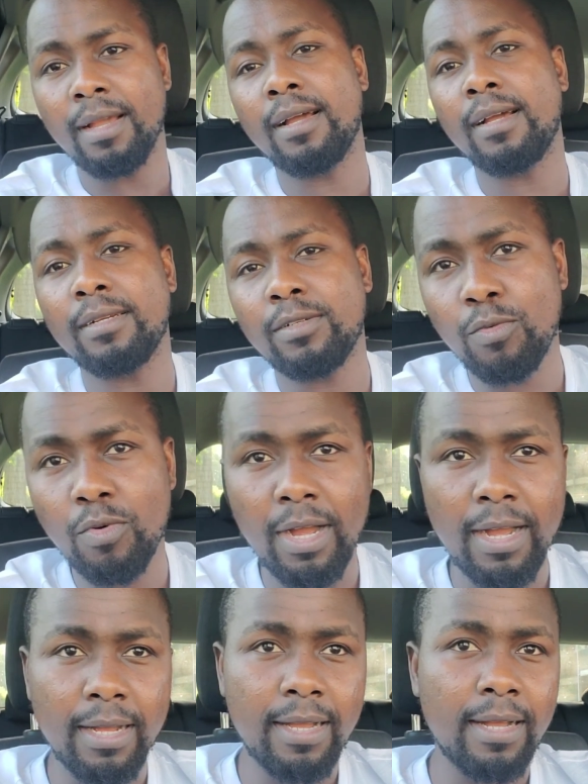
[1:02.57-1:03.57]
to
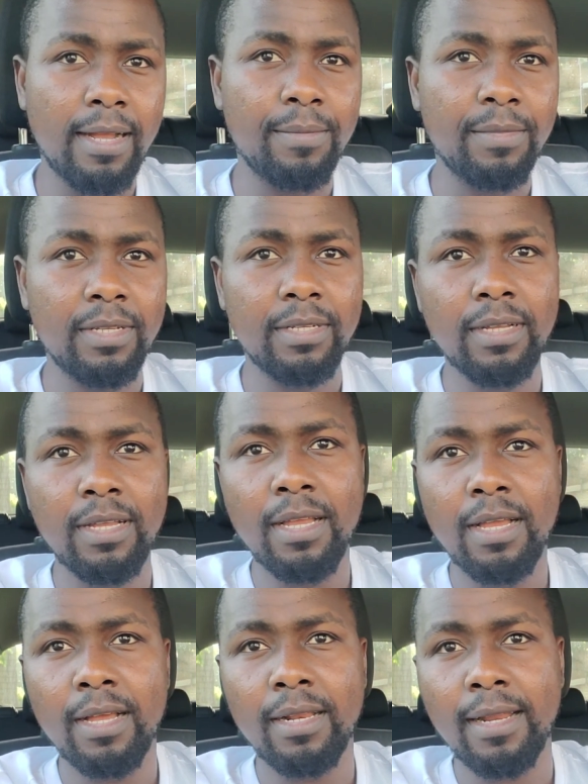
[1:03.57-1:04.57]
work, coming,
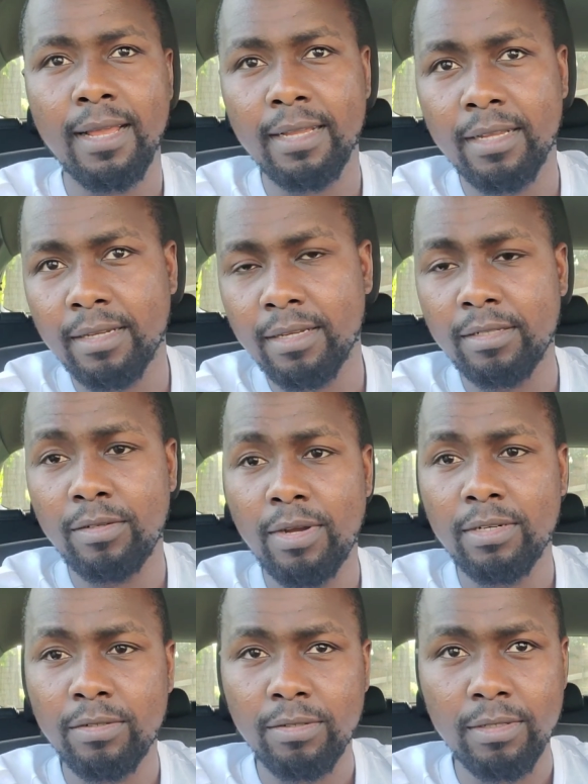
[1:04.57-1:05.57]
like you
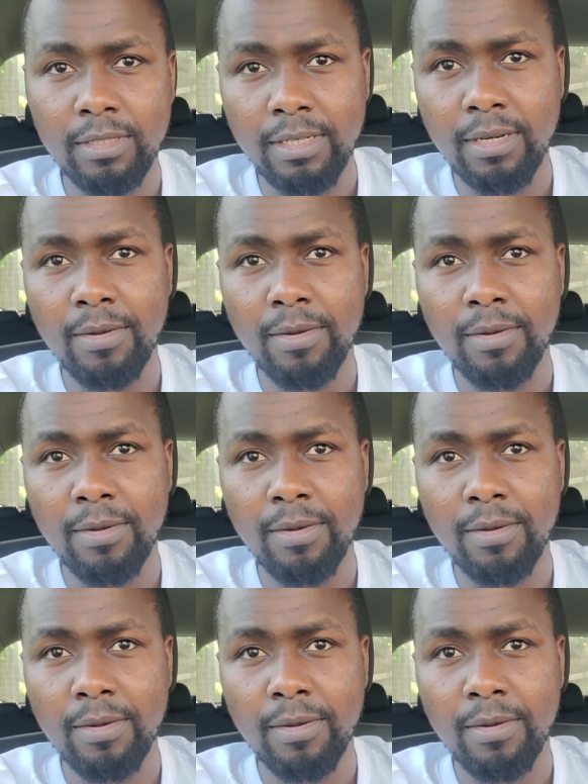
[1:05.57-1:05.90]
want to,